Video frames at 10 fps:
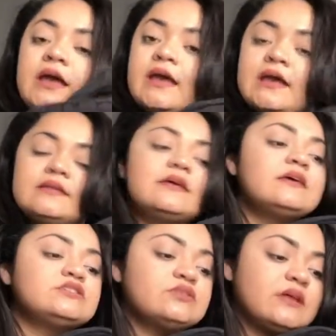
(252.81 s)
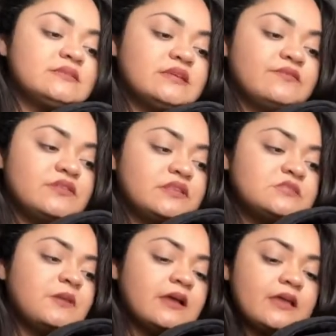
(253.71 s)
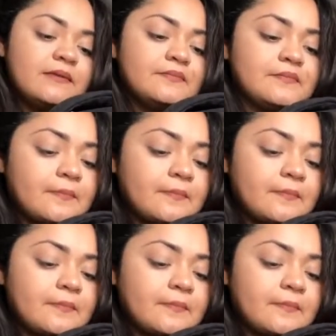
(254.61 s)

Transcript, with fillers: And so that's it for this pocket.